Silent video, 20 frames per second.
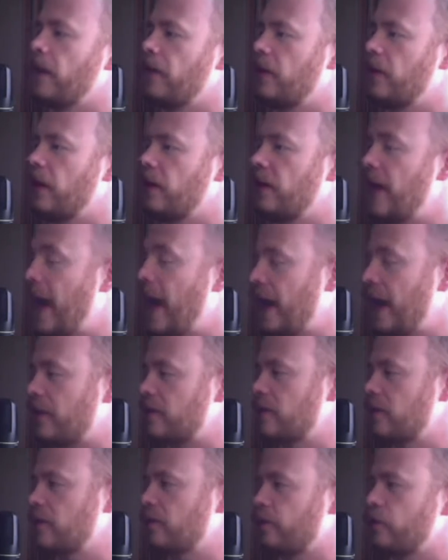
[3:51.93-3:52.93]
the the
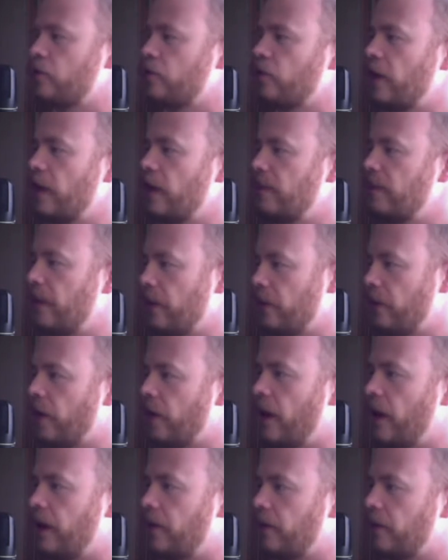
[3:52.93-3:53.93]
action is portrayed by the
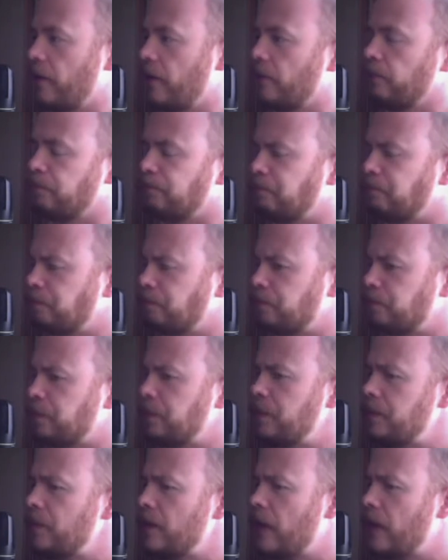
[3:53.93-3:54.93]
writer
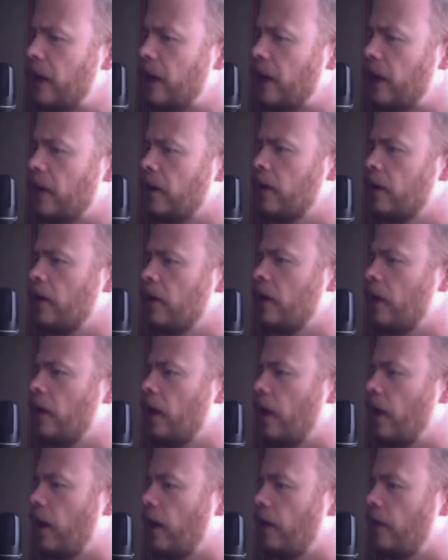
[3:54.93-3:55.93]
uh,
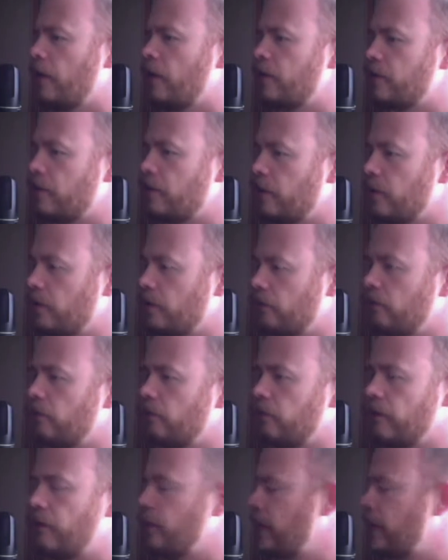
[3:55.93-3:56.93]
uh, there's
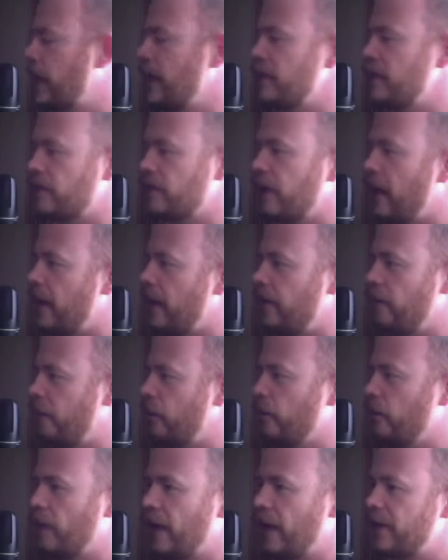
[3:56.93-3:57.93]
different kinds of
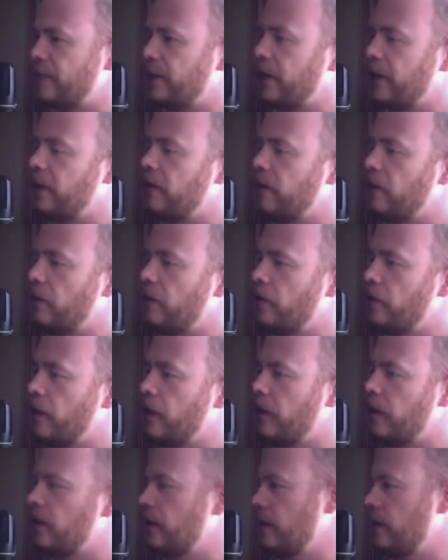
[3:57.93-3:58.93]
verbal aspect you know
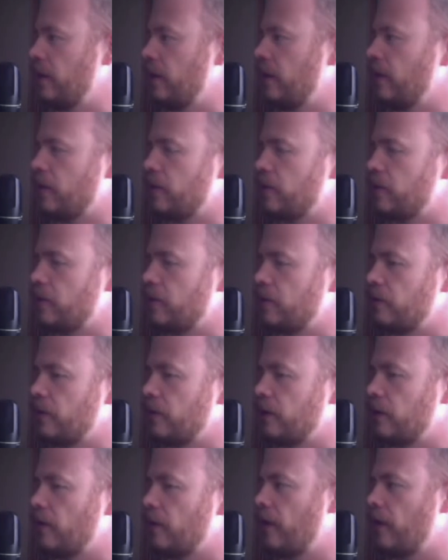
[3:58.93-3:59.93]
and in english
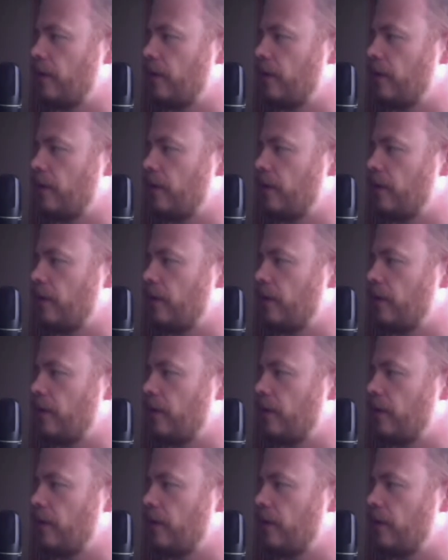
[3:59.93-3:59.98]
you know you